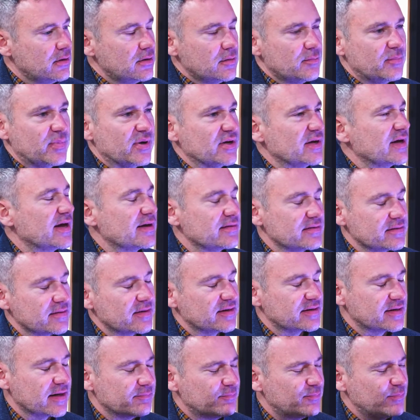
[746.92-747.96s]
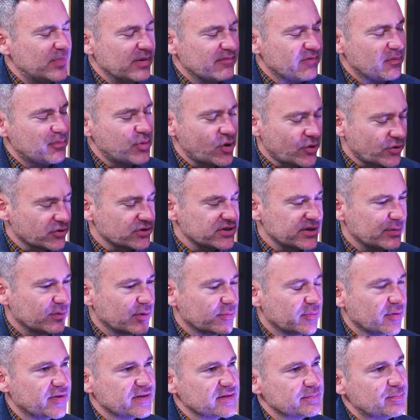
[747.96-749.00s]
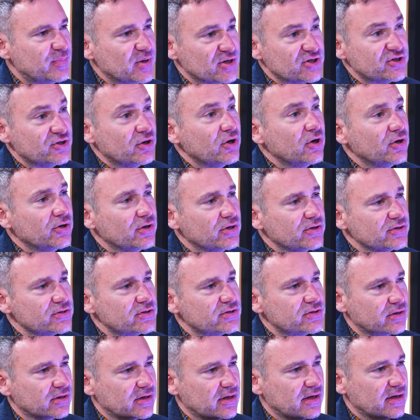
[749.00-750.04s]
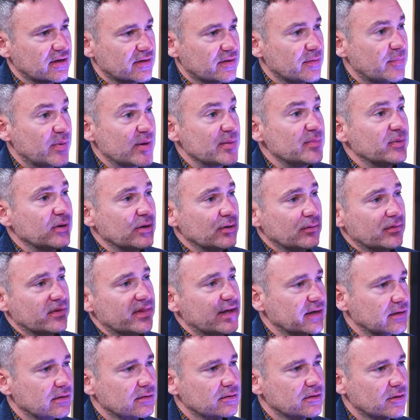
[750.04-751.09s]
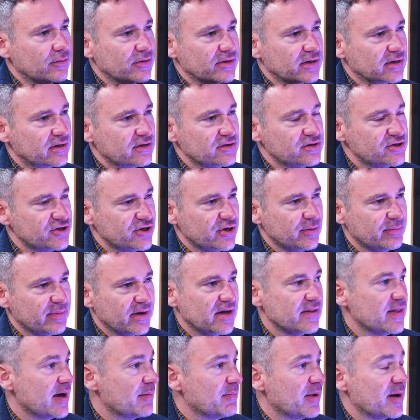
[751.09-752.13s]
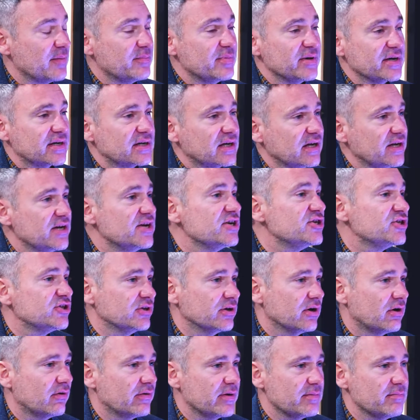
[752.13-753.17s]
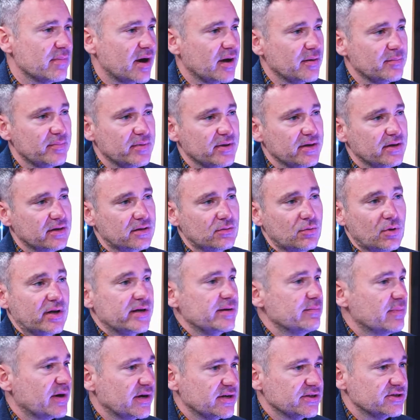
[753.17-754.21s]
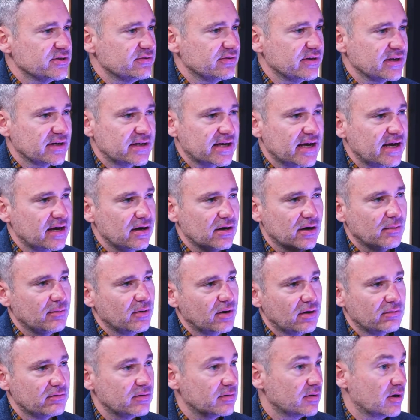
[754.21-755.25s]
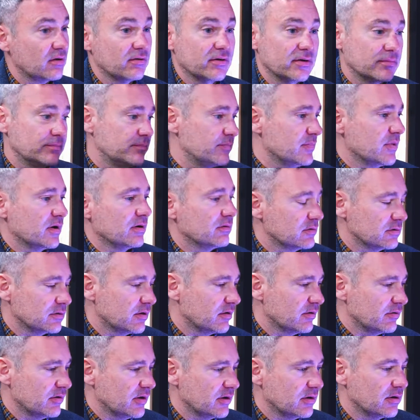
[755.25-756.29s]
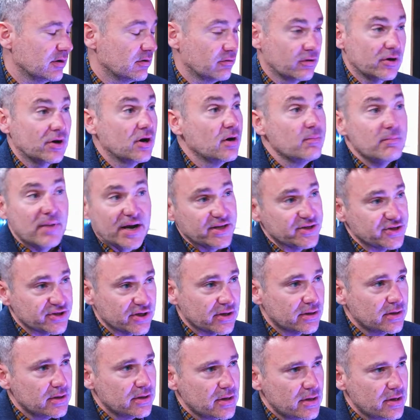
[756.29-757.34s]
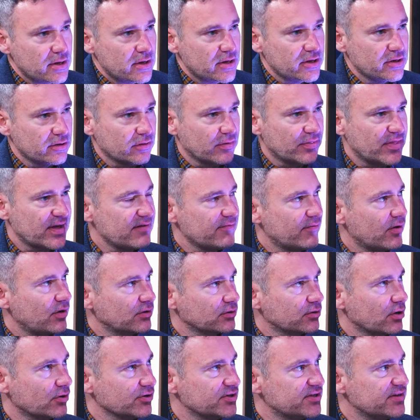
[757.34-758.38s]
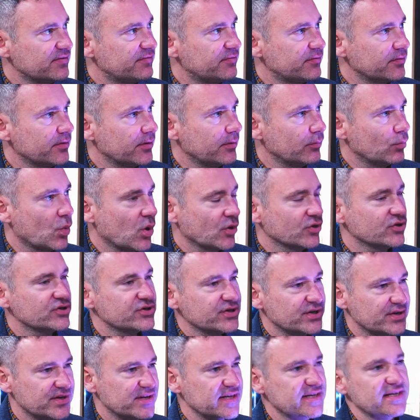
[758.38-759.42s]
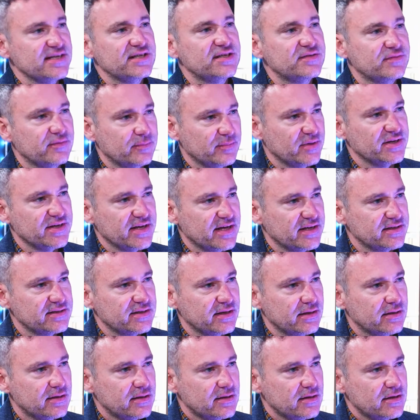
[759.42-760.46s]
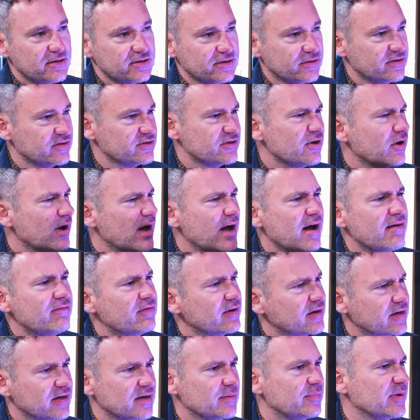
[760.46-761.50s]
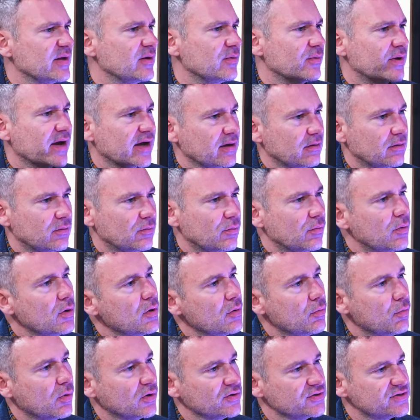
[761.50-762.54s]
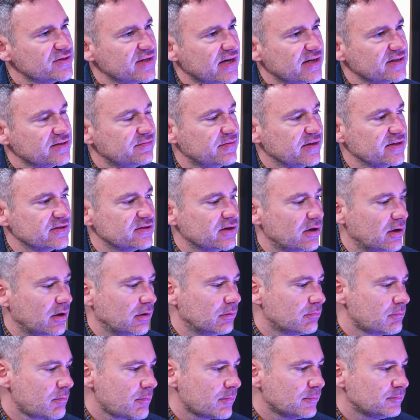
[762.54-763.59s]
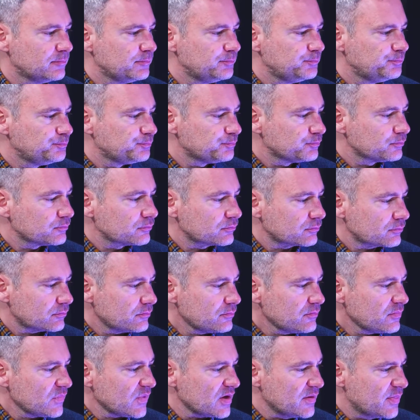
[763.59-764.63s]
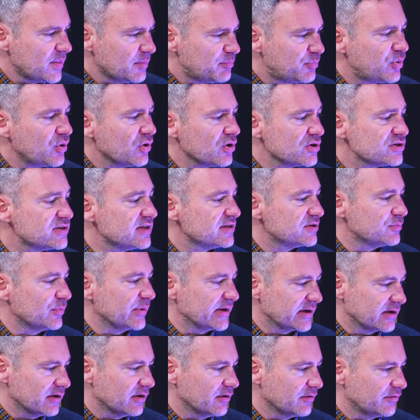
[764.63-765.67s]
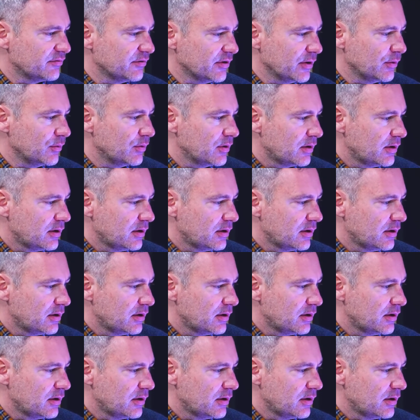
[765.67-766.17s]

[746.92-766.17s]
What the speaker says: a bit of a producty word, but think personas, so kind of the people who are then going to consume it, and that might be a clinician, or it might be a quality manager in a care home, or a home manager. They've all got different wants and needs from the data, so there's not ever going to be kind of one size fits all. The process we go through